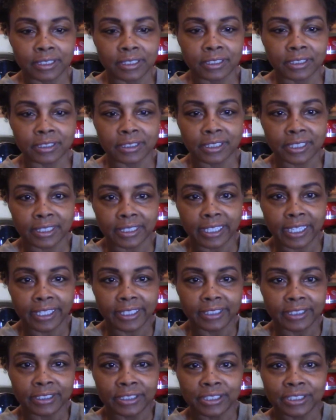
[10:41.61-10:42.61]
look at that.
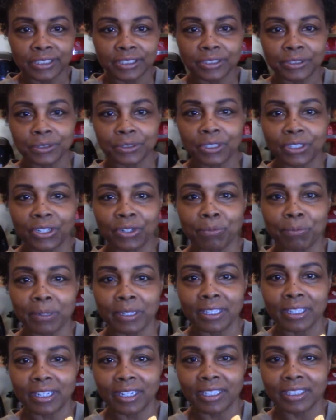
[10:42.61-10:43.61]
Oh my
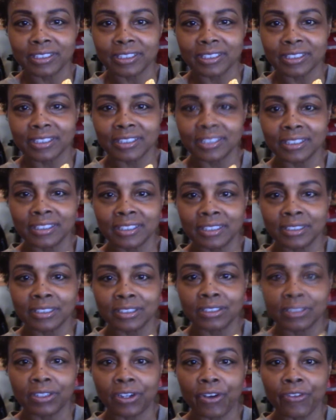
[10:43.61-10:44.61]
gosh.
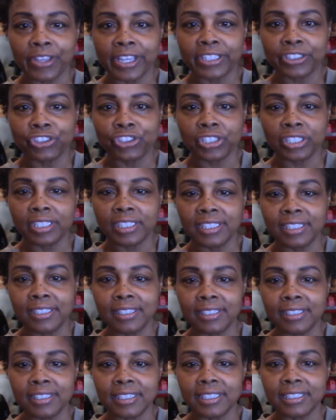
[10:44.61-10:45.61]
All that
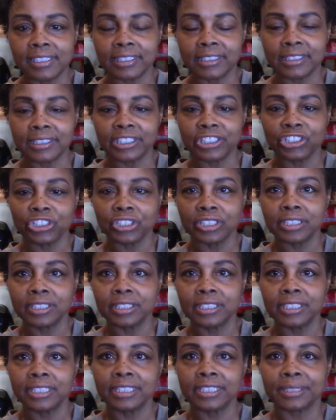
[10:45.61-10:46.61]
cheesy
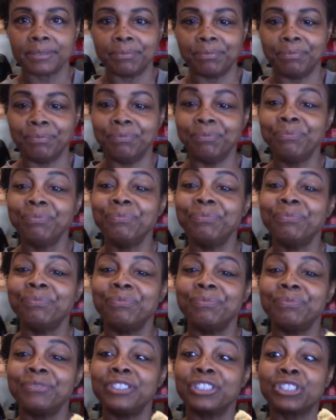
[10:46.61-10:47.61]
deliciousness.
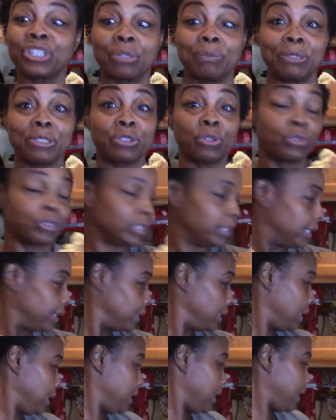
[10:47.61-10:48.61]
It's going to be so good.
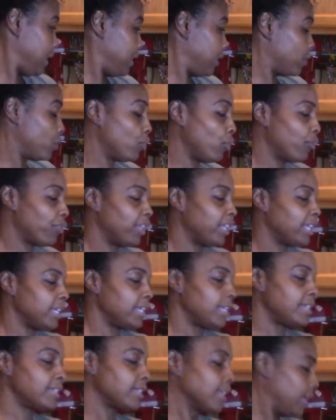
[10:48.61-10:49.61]
And the cool thing
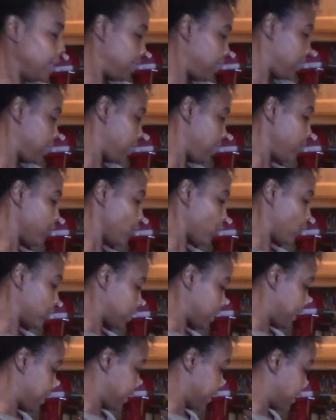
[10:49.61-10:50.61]
is, even though
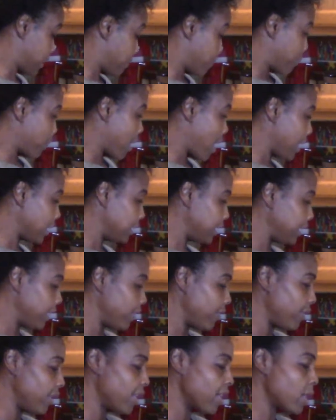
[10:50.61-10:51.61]
it's broccoli in
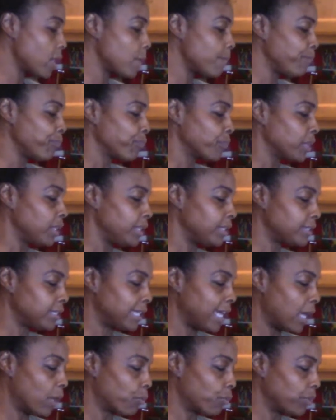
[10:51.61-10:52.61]
there, it's
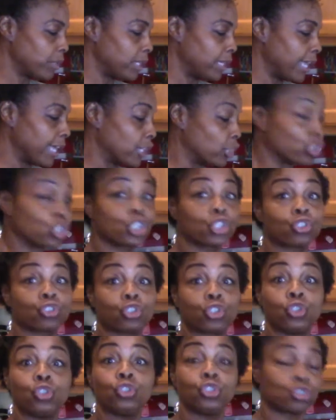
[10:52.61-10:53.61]
not really like
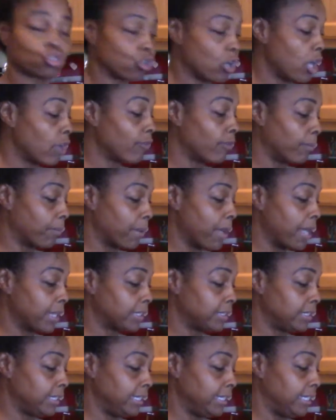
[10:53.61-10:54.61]
too strong of a
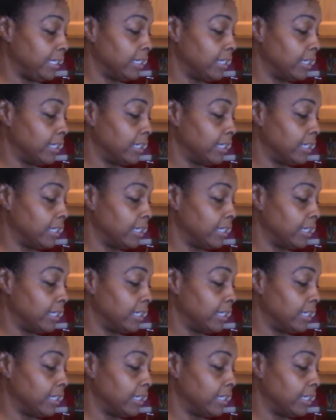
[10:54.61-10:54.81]
broccoli